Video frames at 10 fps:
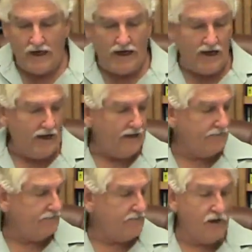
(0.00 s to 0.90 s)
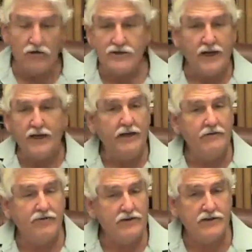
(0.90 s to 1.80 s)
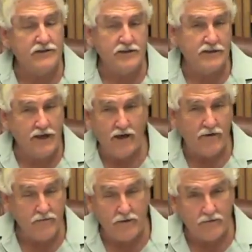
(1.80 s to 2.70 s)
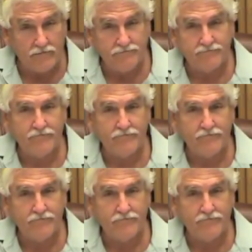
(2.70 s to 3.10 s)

uh, you don't see any deficiencies in healthy people